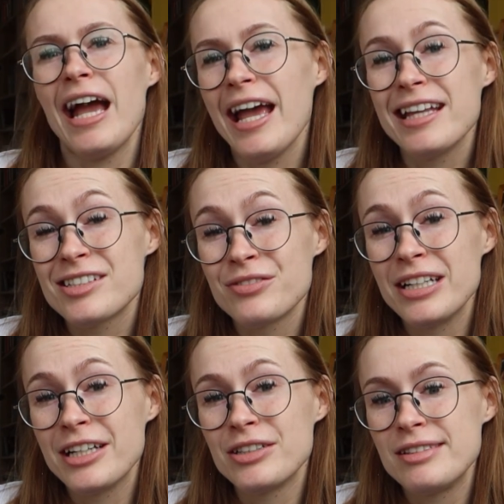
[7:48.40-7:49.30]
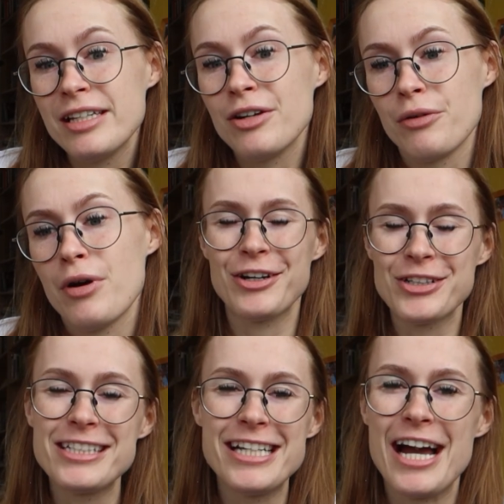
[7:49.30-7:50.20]
It's a really good deal.
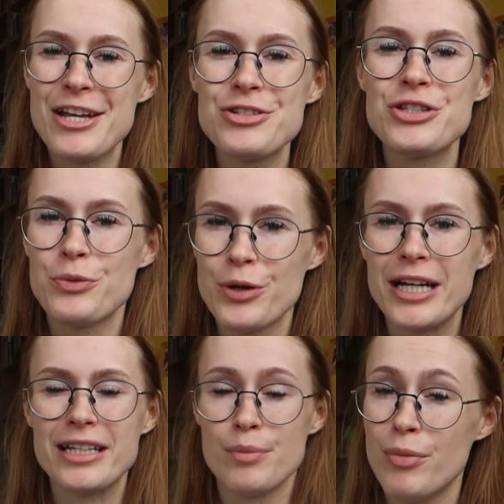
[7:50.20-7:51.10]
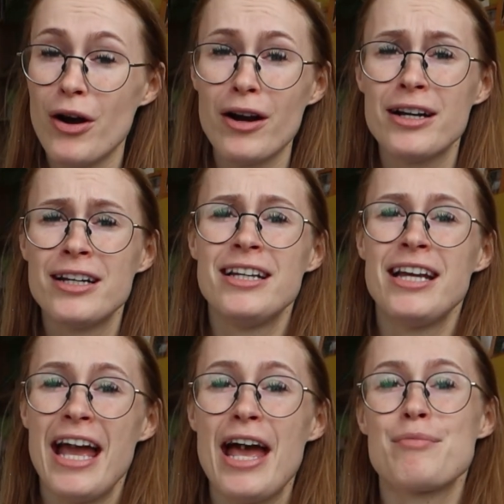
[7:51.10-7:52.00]
Honestly, I used to work at the bar
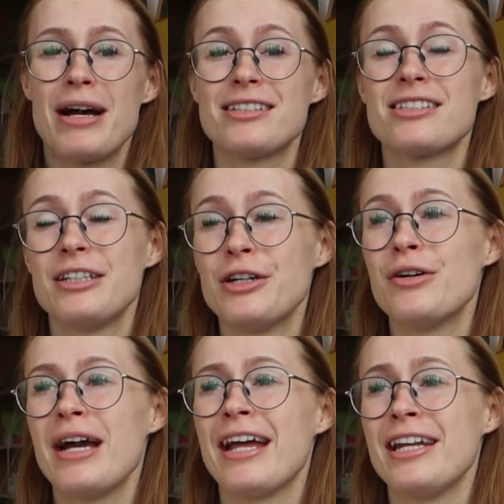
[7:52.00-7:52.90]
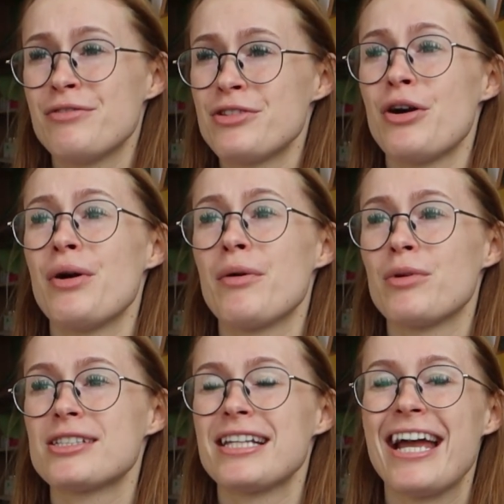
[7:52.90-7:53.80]
at Masilo, and even though it
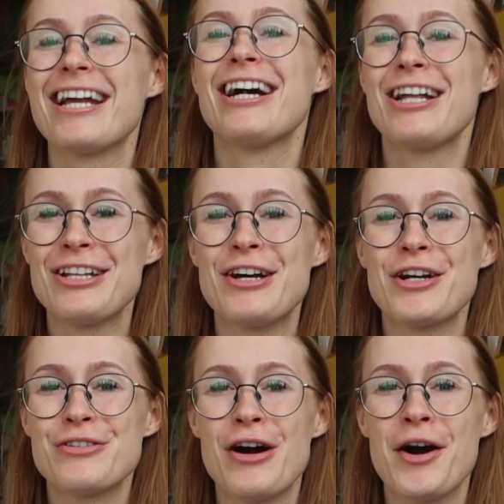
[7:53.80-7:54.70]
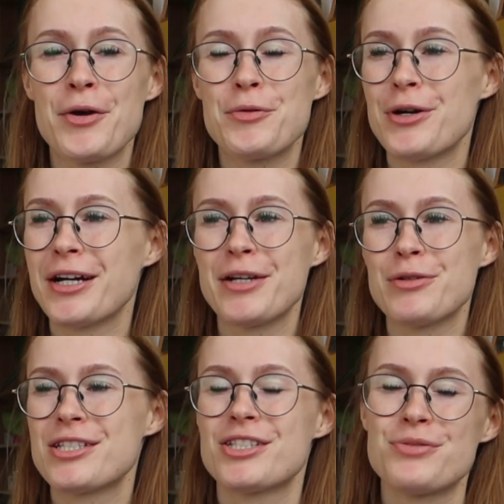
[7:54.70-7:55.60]
was like a lot of hard work, it
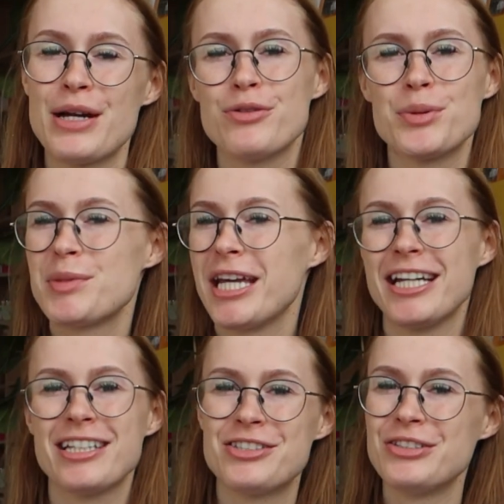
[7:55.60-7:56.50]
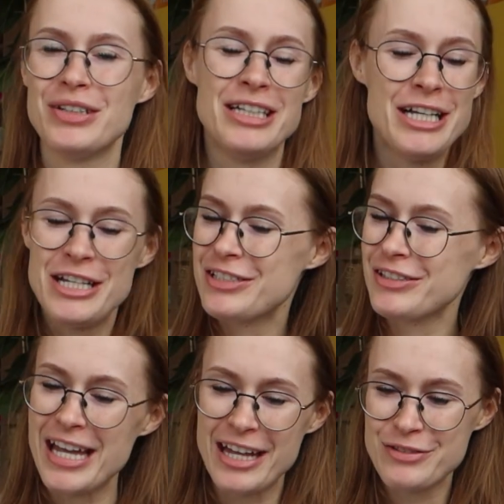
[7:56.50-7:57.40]
was straight from the beginning till
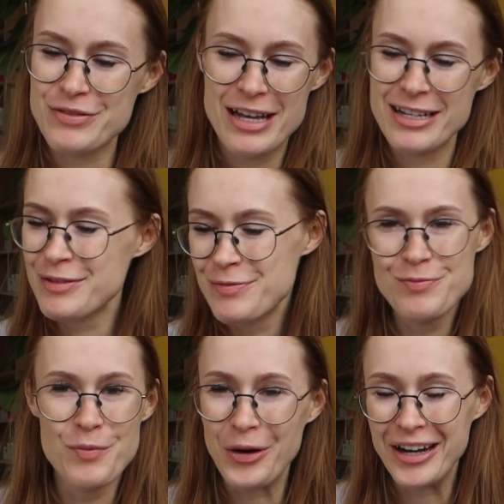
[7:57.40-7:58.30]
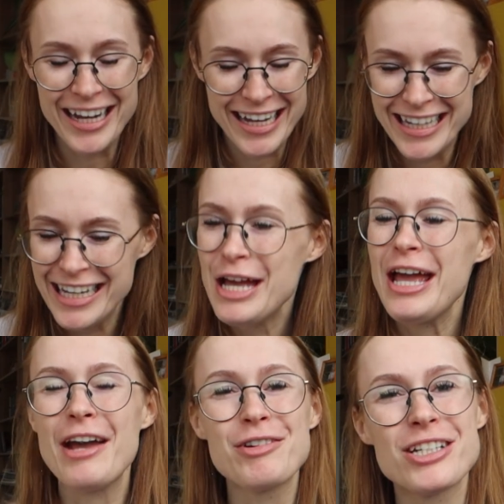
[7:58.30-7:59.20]
the end of the morning,
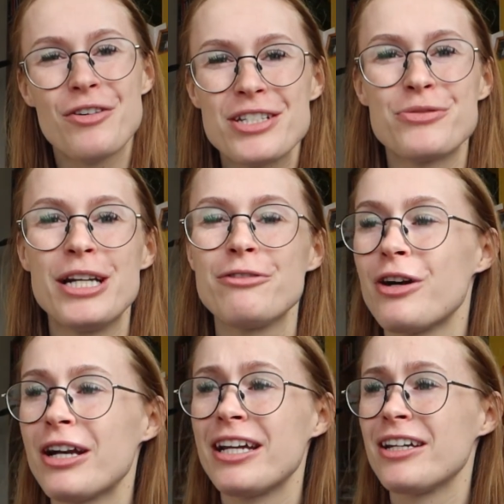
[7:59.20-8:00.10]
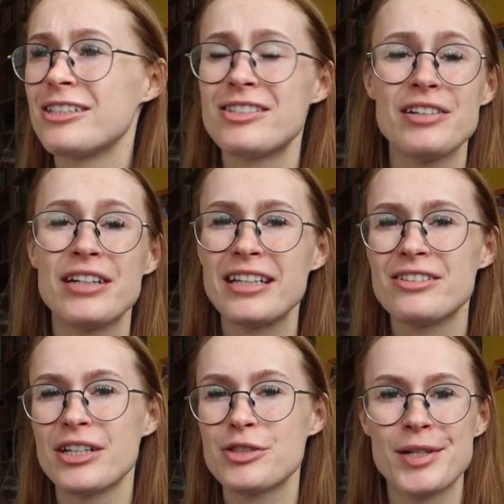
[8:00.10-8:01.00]
it was always really fun, and you still get
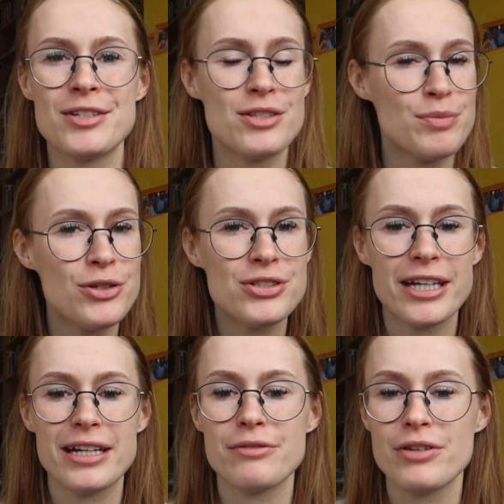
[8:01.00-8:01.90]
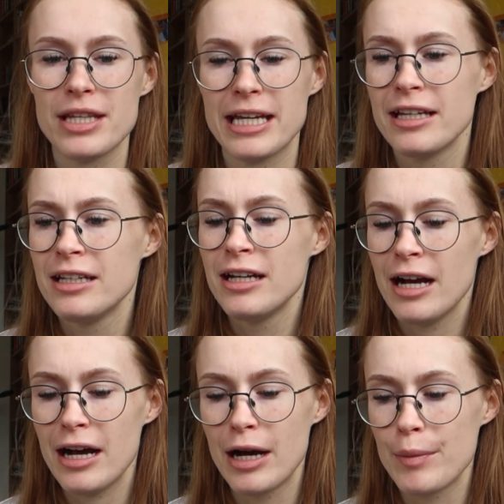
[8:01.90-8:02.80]
to experience the music and everything.
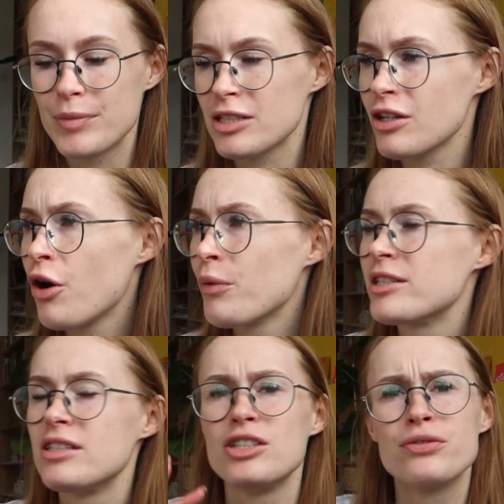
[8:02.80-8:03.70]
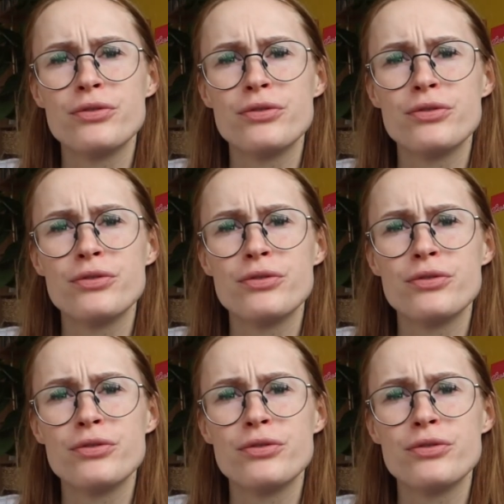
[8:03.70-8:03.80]
There's always these